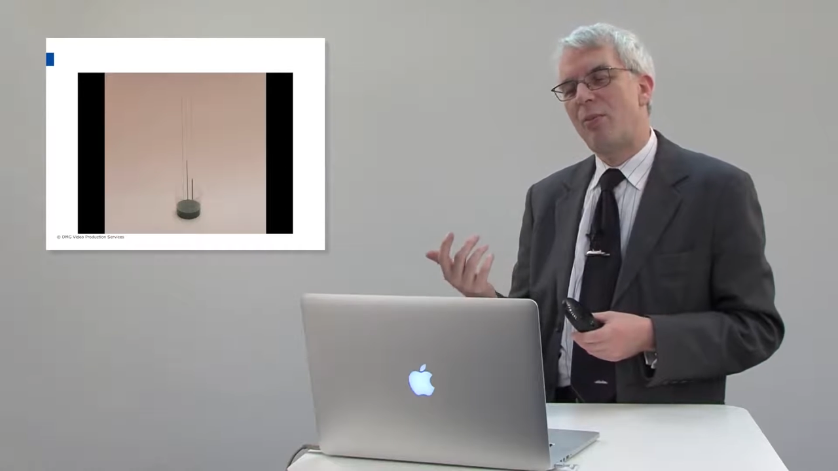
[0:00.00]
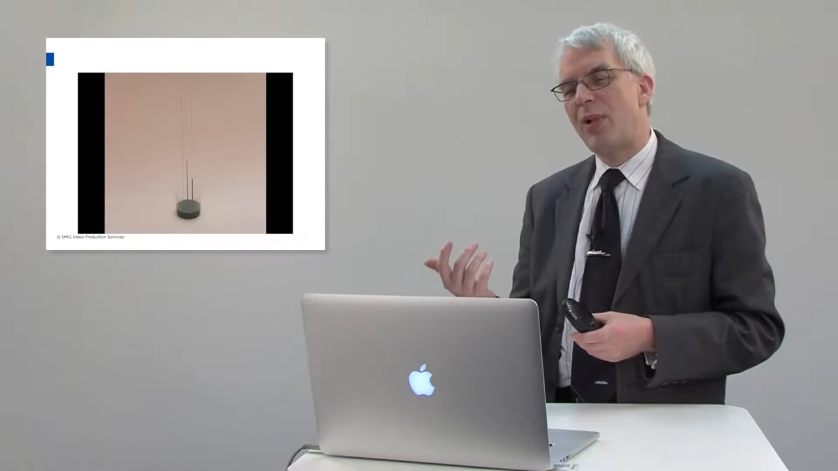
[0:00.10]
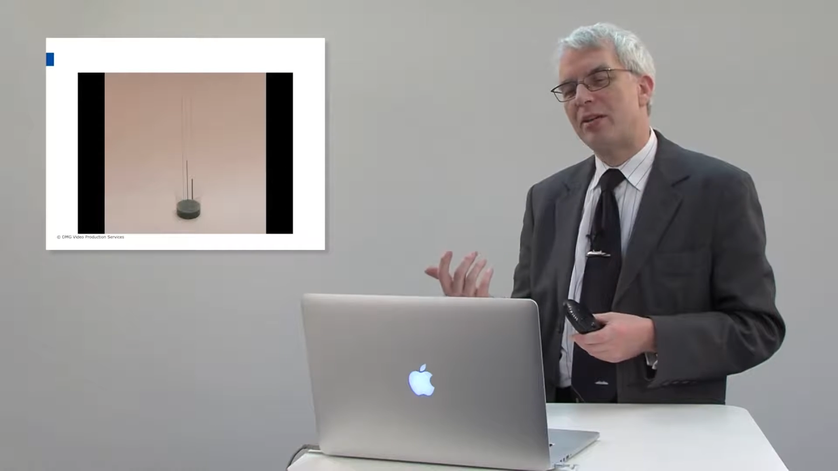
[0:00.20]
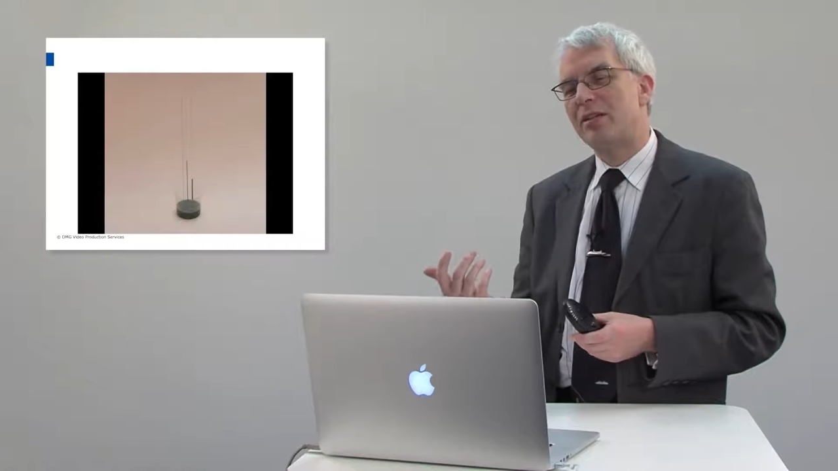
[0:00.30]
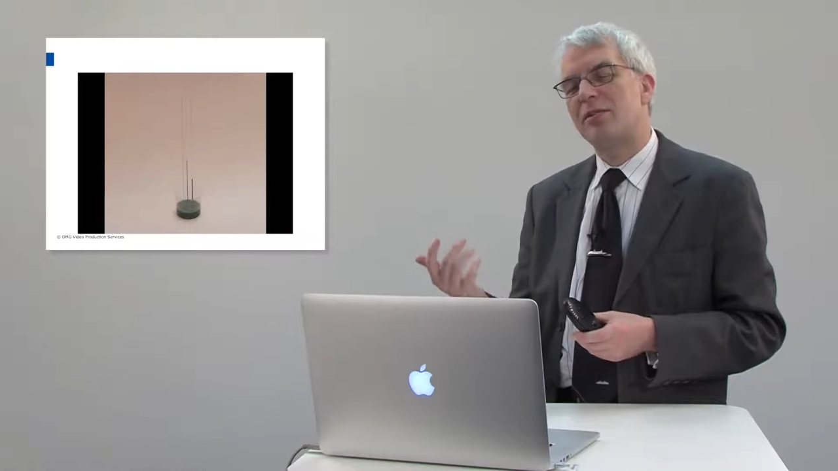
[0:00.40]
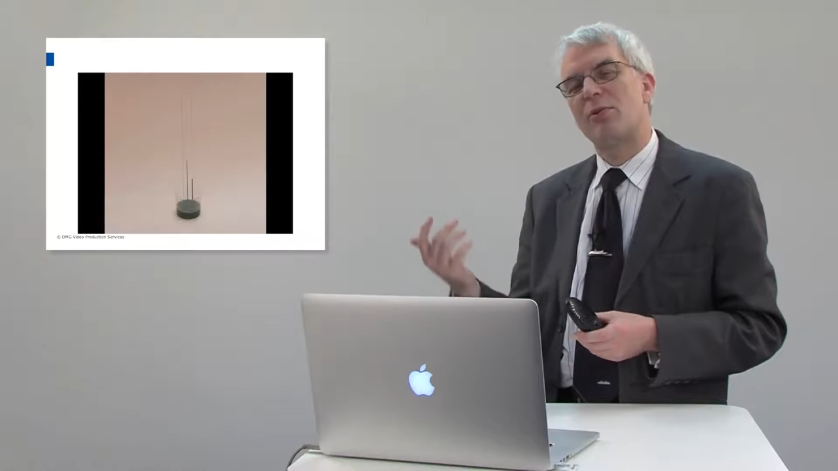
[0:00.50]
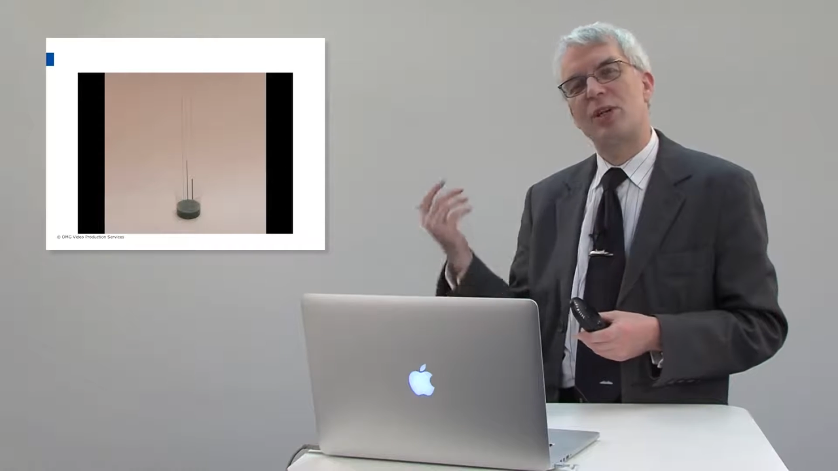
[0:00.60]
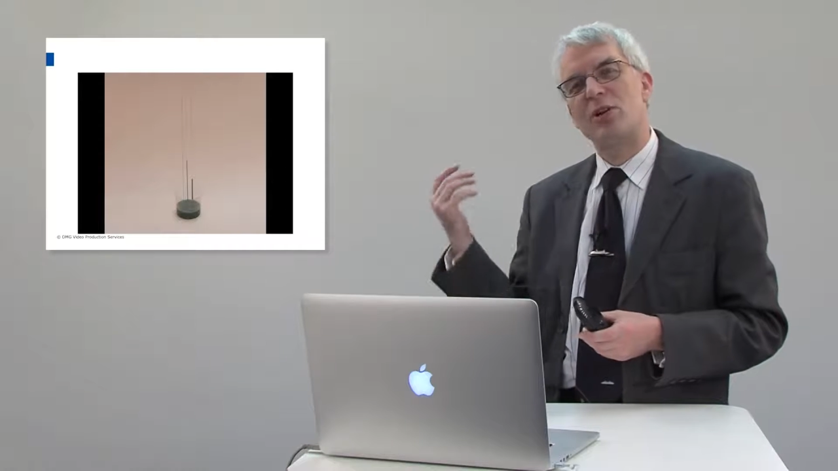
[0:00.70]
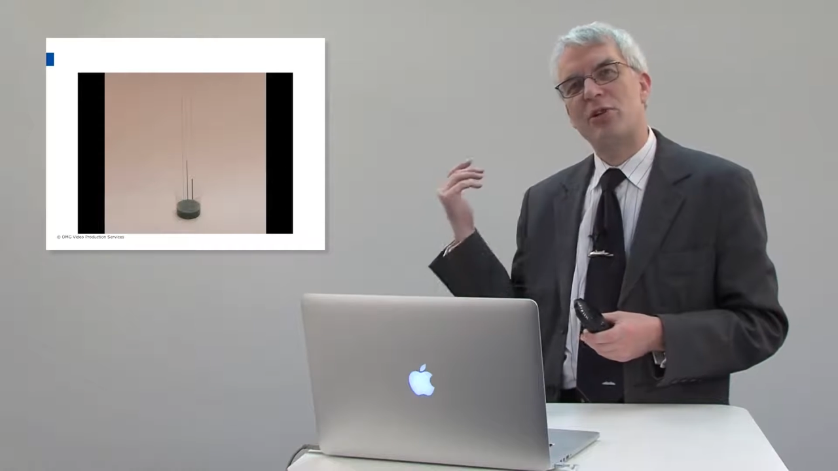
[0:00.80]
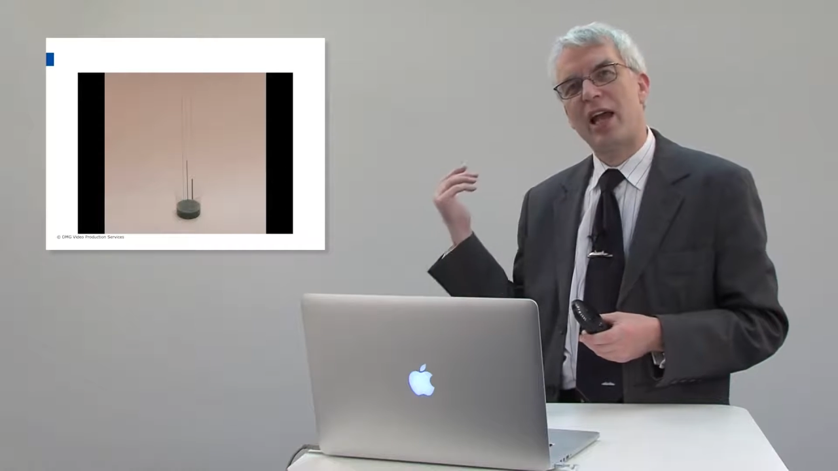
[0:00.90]
But
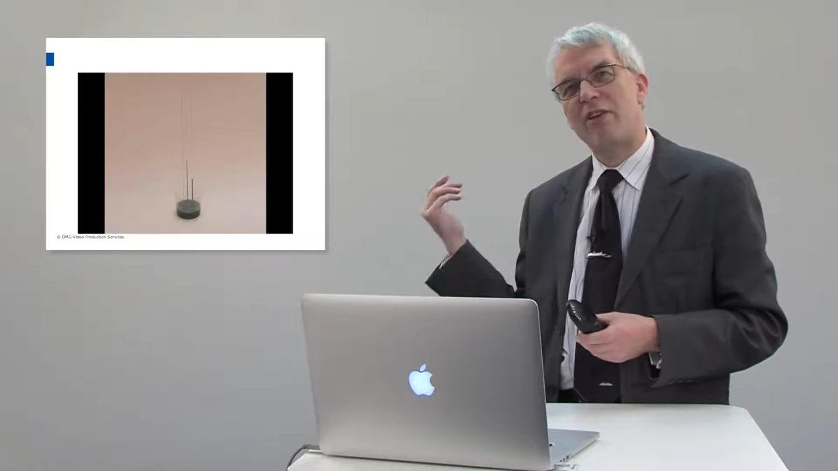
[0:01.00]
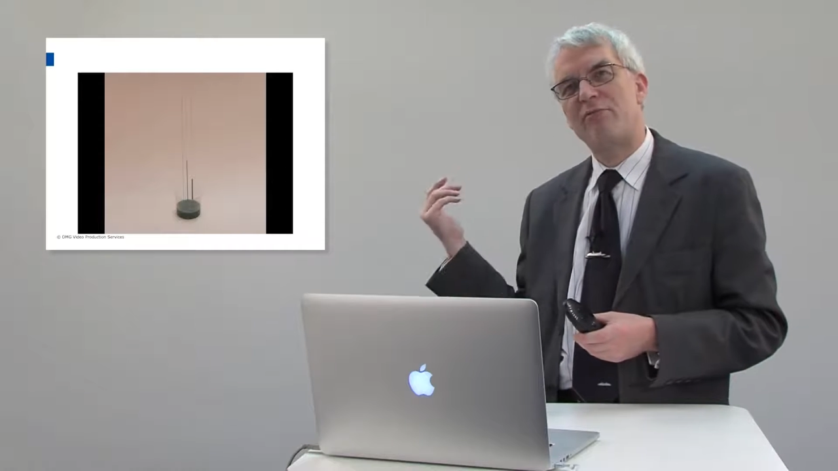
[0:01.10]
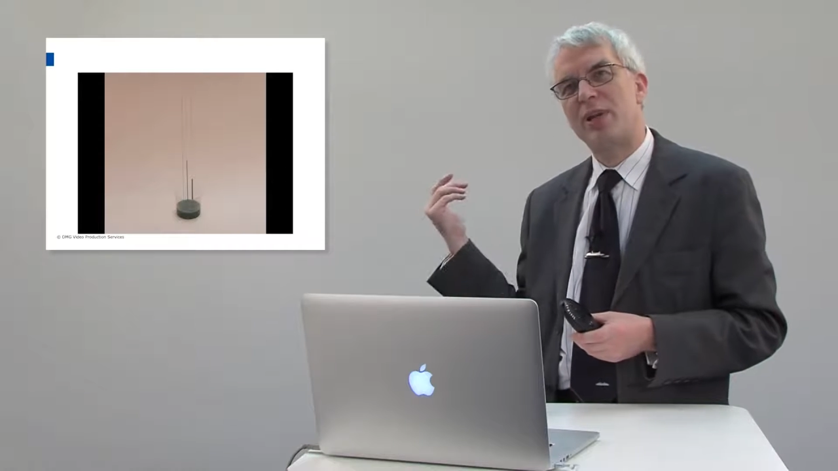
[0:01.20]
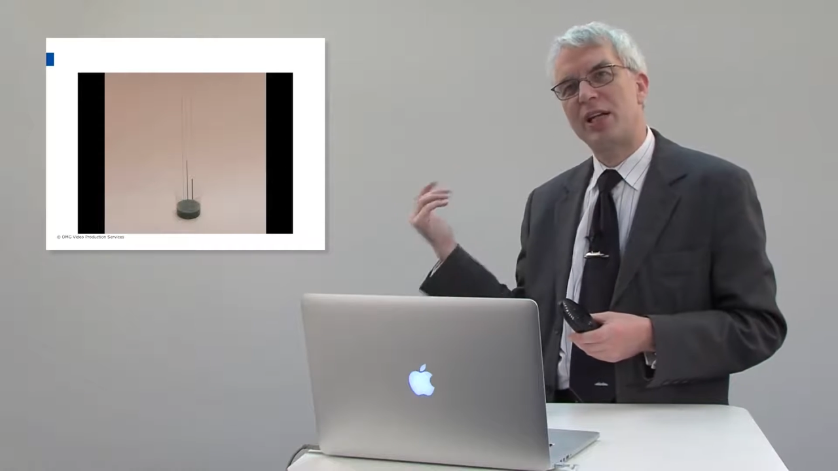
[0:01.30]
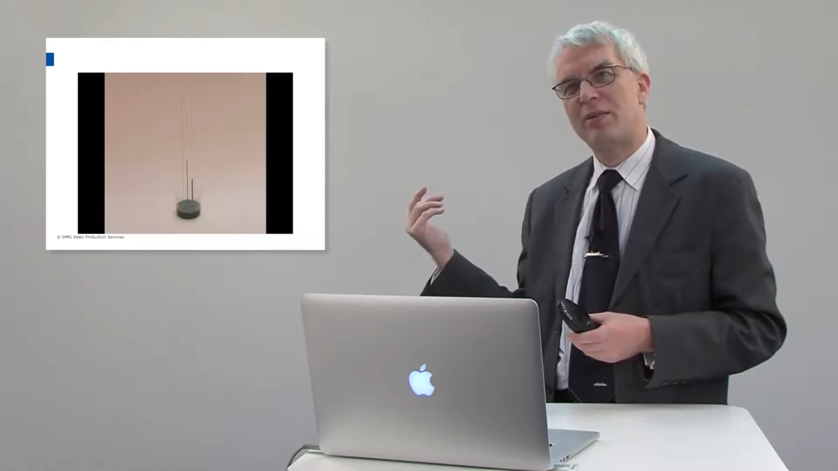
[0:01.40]
we don't have big